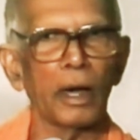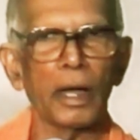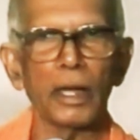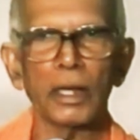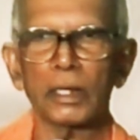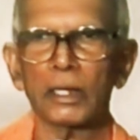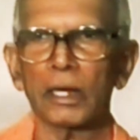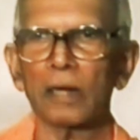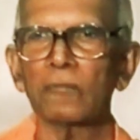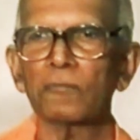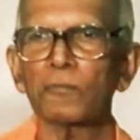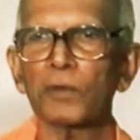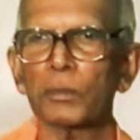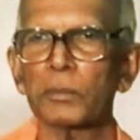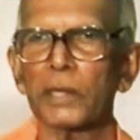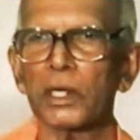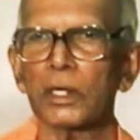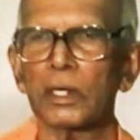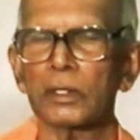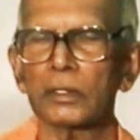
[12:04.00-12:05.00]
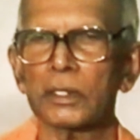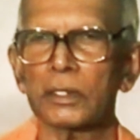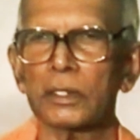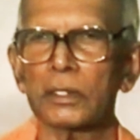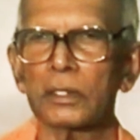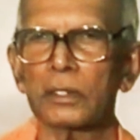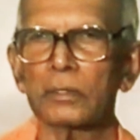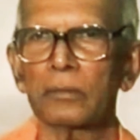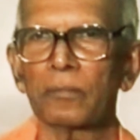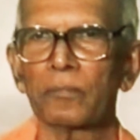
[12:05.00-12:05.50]
I come from a
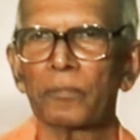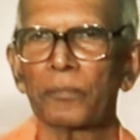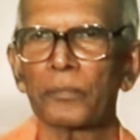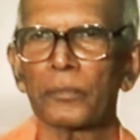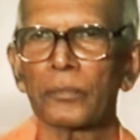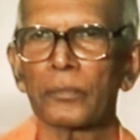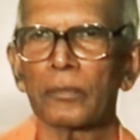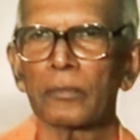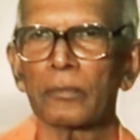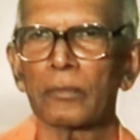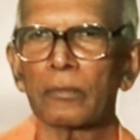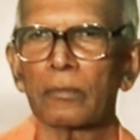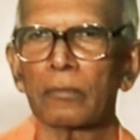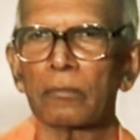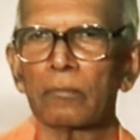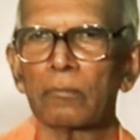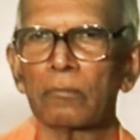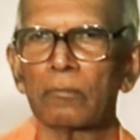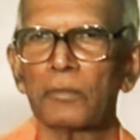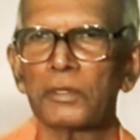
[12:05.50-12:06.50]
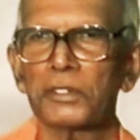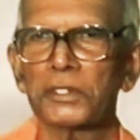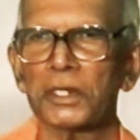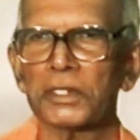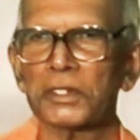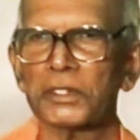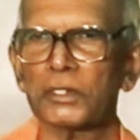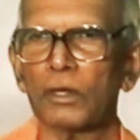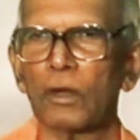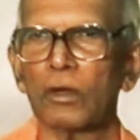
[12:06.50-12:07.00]
country which
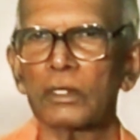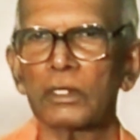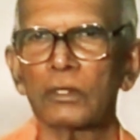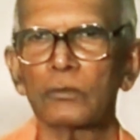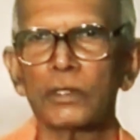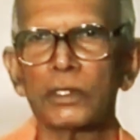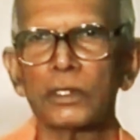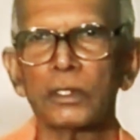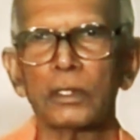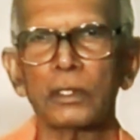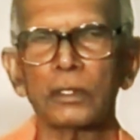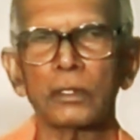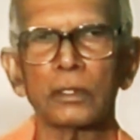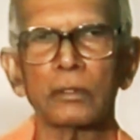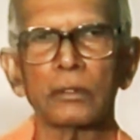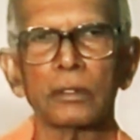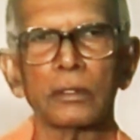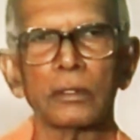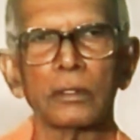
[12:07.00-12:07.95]
has taught the world